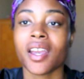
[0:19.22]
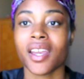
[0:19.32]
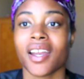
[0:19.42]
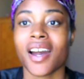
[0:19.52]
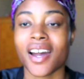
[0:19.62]

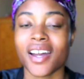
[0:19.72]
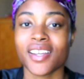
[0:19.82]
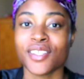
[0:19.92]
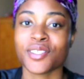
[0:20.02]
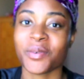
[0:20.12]
hey
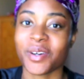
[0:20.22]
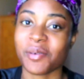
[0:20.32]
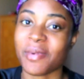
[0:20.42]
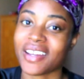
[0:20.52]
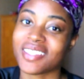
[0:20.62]
guys
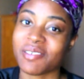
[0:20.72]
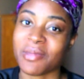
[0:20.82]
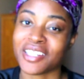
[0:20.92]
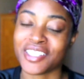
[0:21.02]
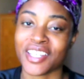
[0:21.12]
welcome back to
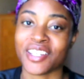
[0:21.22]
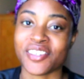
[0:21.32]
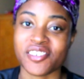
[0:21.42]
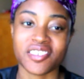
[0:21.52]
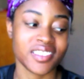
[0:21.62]
my
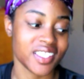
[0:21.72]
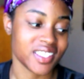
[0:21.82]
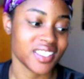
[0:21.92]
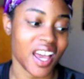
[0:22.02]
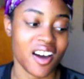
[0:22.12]
channel
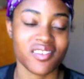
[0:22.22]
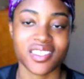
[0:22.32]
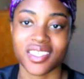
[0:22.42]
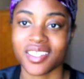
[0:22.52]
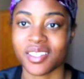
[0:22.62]
this is
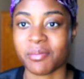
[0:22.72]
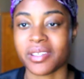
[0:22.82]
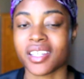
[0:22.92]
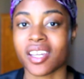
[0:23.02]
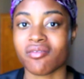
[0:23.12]
obviously going to
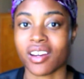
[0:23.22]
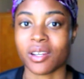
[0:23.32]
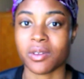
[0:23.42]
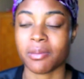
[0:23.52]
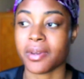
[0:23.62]
be a get
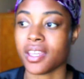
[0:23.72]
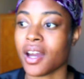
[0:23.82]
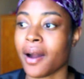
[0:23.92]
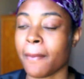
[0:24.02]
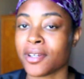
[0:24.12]
ready with me
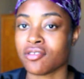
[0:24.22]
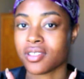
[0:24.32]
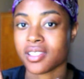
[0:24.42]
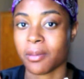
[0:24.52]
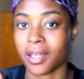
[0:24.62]
um, as you
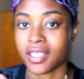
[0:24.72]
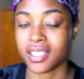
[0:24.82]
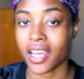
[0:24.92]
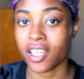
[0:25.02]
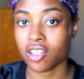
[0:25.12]
can tell by the
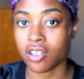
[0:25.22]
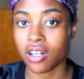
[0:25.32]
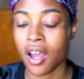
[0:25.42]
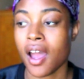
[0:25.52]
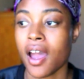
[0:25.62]

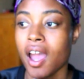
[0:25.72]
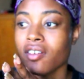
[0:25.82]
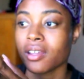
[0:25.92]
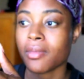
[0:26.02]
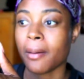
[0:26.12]
title i have
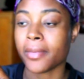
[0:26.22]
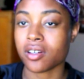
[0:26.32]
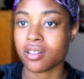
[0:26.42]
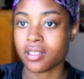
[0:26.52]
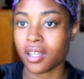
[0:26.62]
like my
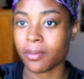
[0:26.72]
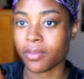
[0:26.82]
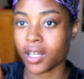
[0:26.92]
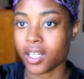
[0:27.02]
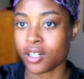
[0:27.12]
mirror set up
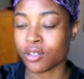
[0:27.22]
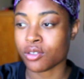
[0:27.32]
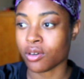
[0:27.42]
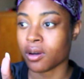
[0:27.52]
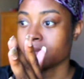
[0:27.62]
right here
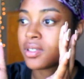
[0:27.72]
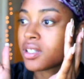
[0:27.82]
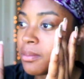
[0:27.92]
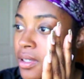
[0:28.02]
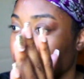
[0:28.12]
so i'm
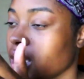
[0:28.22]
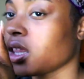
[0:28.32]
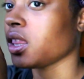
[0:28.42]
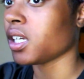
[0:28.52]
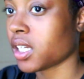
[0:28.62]
gonna be like
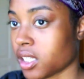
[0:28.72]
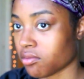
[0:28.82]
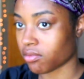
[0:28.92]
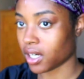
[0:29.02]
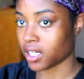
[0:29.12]

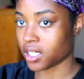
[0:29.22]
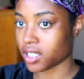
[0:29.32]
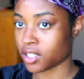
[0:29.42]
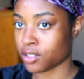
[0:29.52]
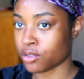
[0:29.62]
looking right
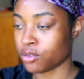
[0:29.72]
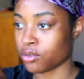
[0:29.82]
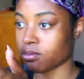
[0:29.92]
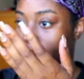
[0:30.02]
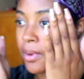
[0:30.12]
here to
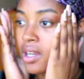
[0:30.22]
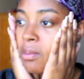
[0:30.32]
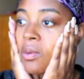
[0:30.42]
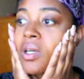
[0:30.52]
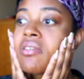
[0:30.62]
do my
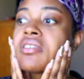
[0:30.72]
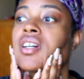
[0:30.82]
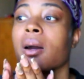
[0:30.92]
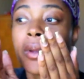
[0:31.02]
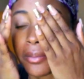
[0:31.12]
makeup or whatever i mean